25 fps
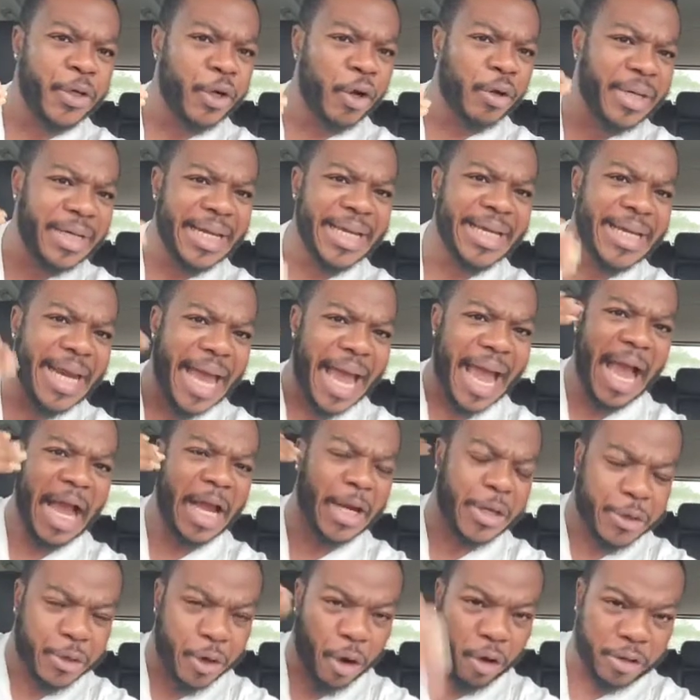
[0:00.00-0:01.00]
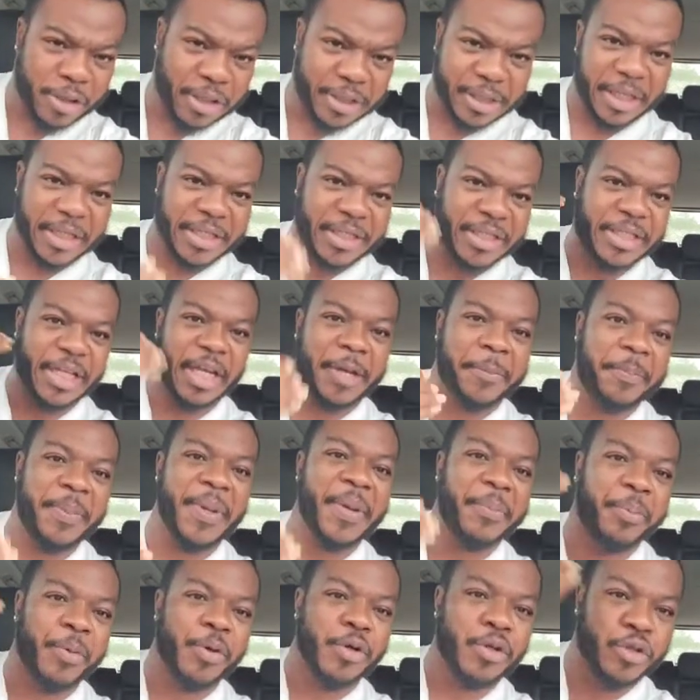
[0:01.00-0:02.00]
don't need a doctor, sick
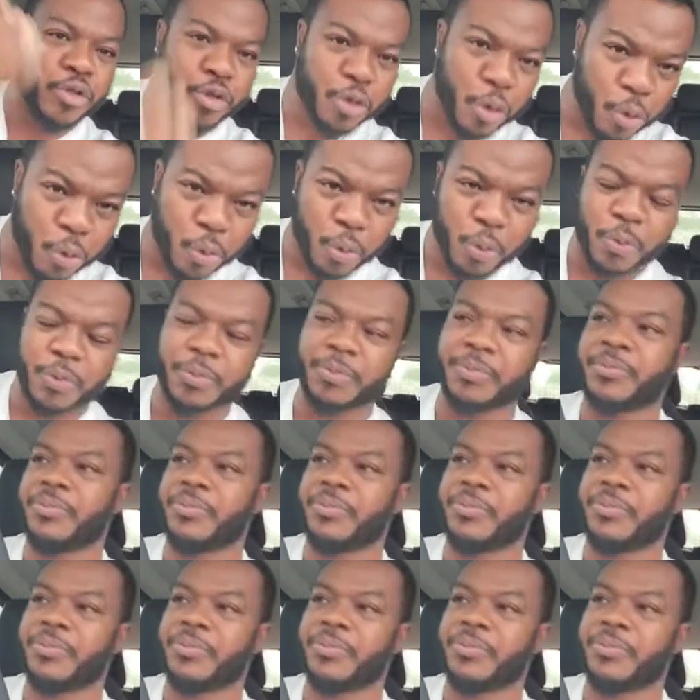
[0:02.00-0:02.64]
people do.